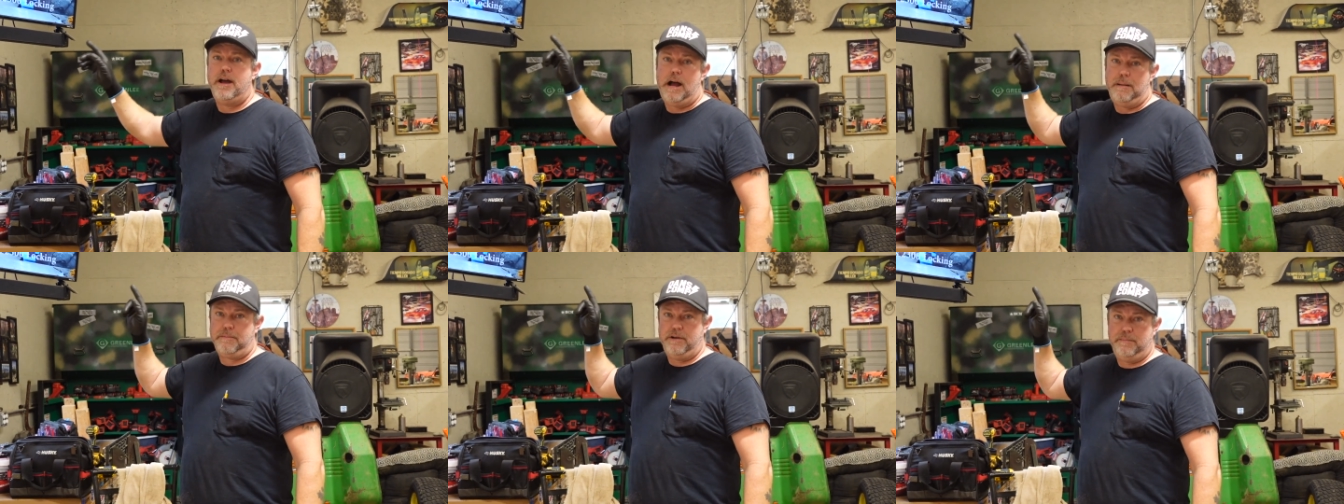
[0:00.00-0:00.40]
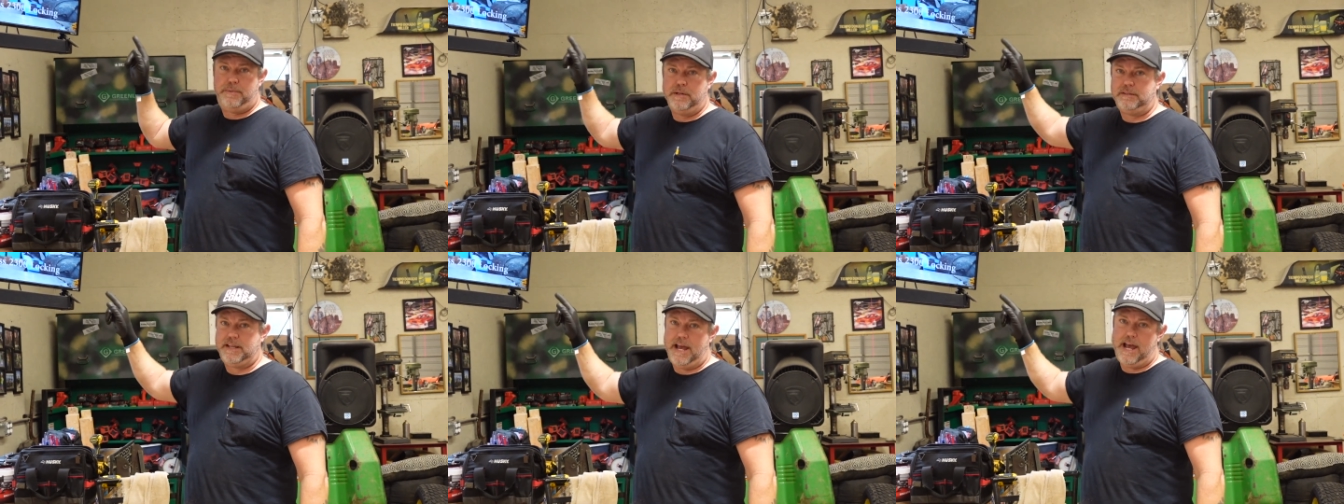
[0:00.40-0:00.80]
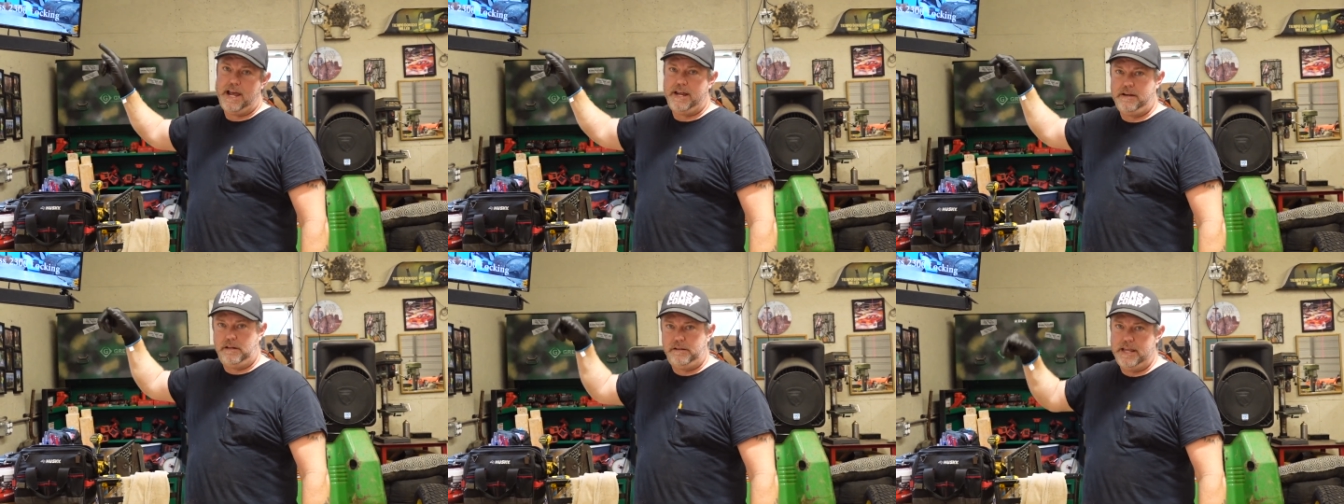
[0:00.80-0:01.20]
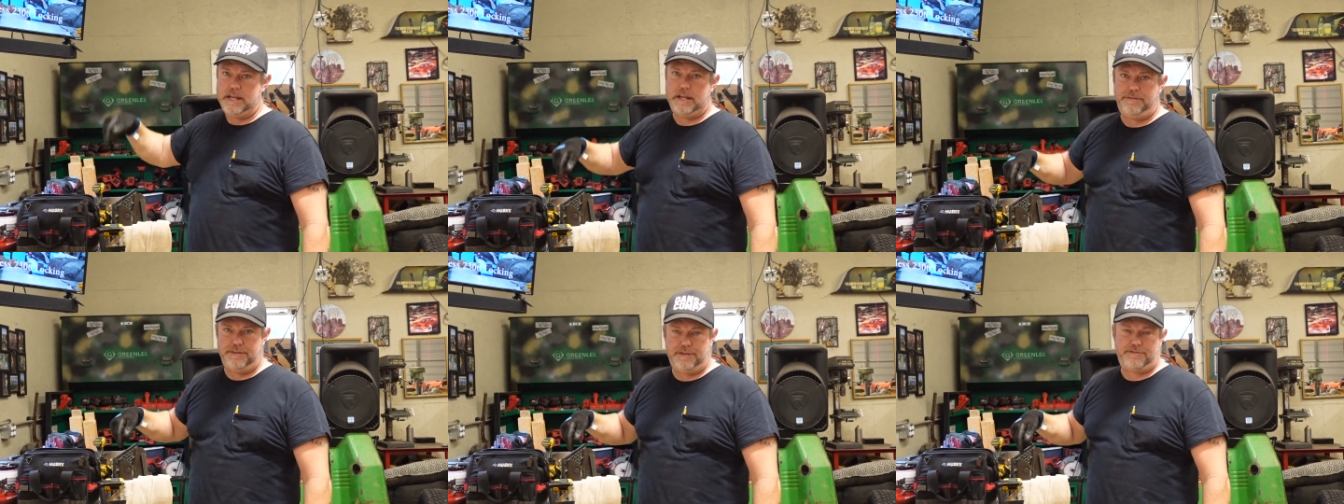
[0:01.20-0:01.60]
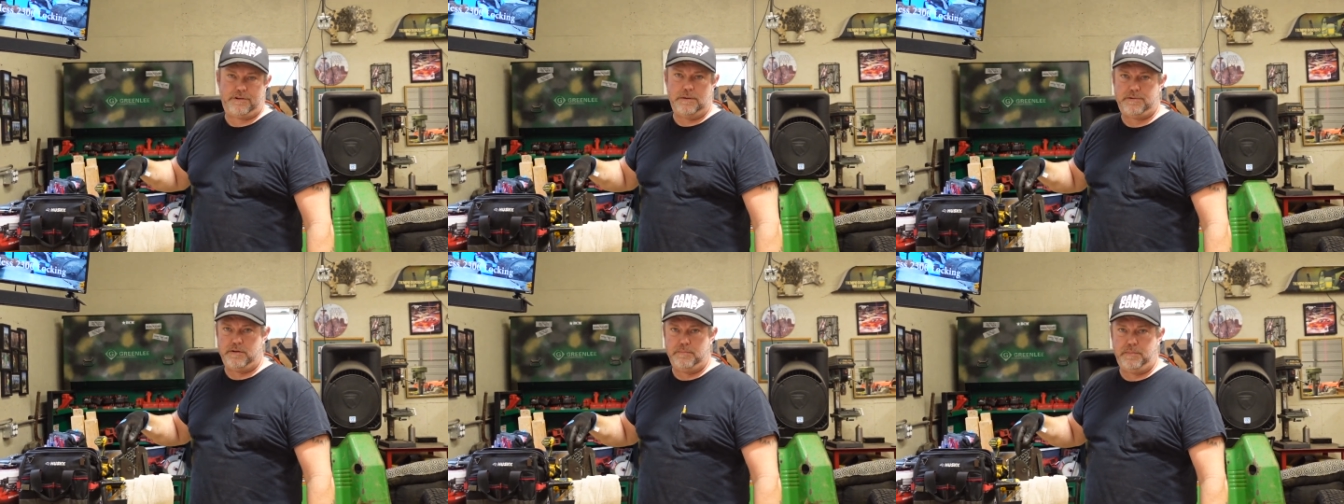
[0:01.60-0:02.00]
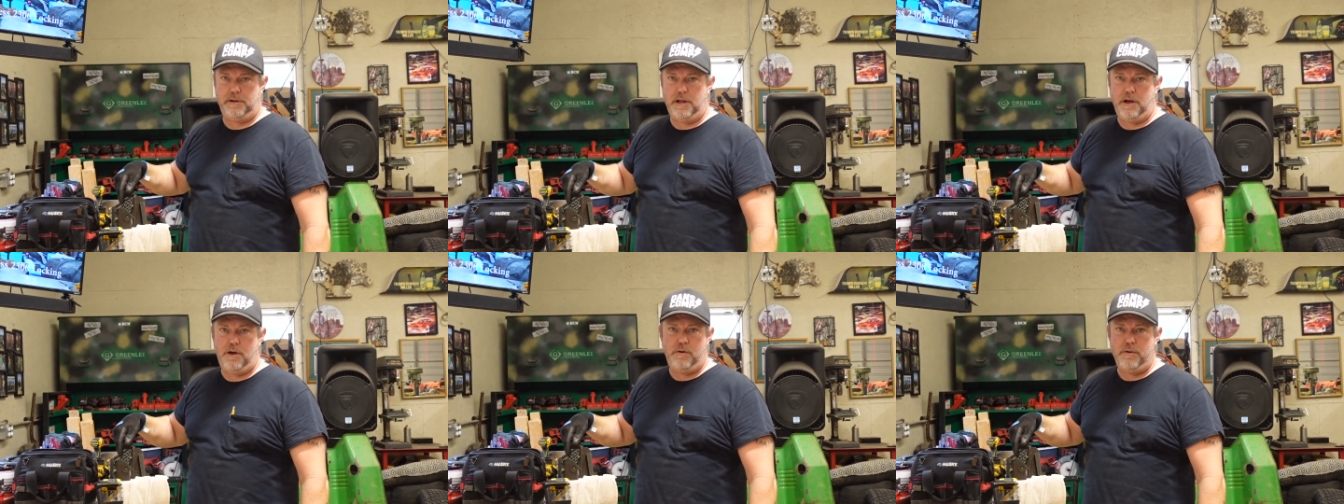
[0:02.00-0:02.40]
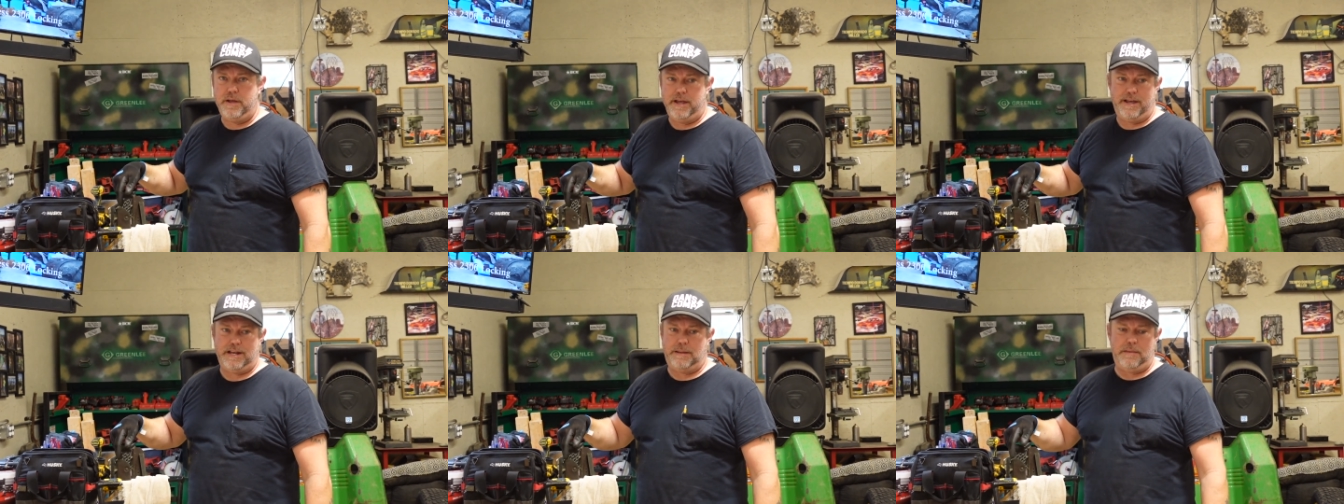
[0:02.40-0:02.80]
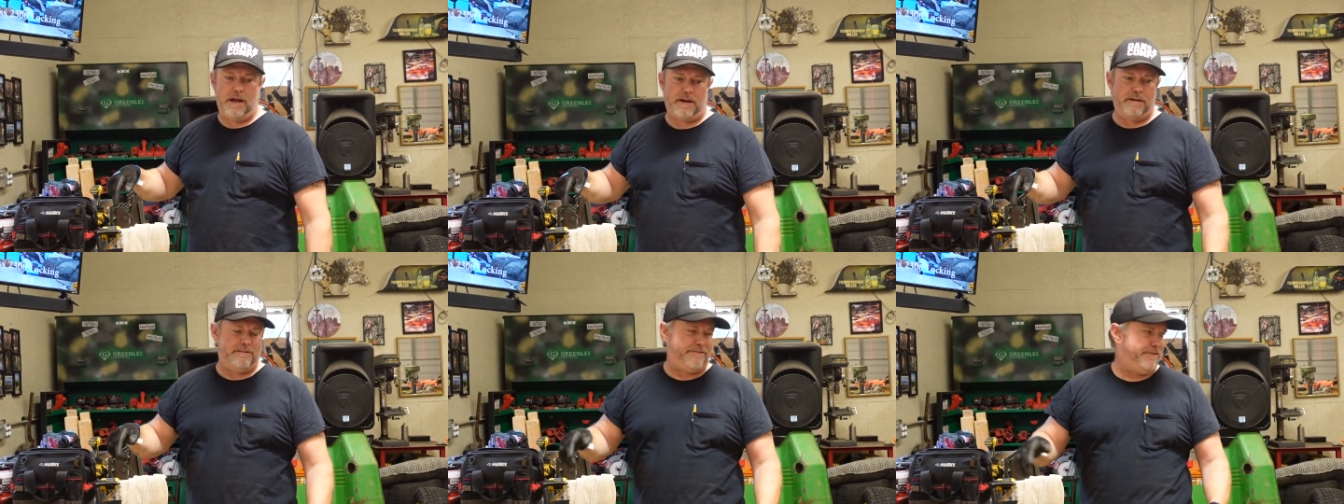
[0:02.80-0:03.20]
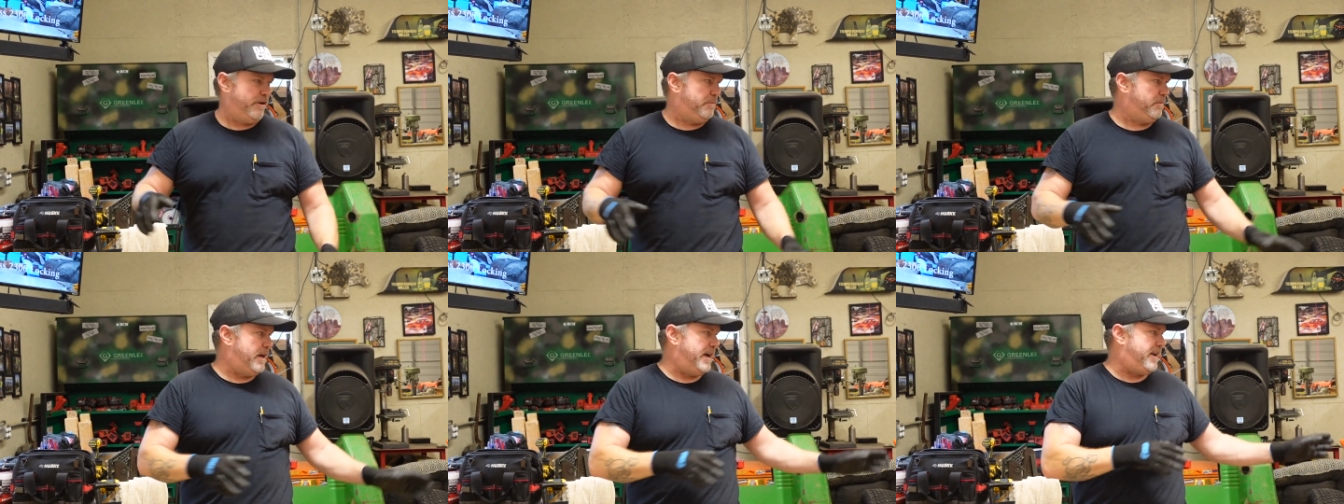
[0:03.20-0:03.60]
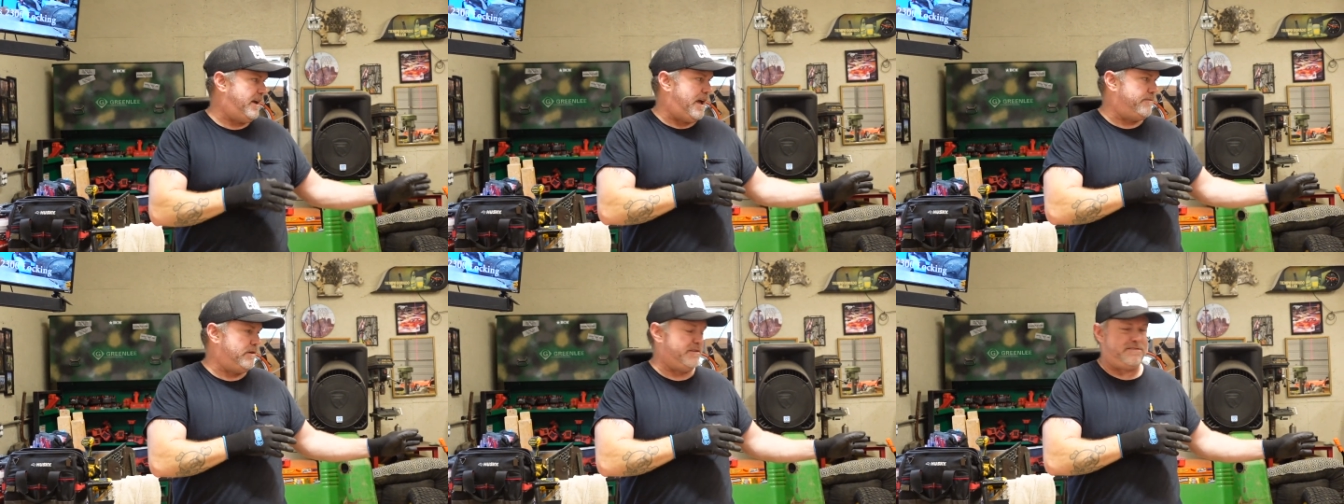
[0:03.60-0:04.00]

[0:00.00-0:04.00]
I'm going to put that in a link in the description below, and I'm not going to film like every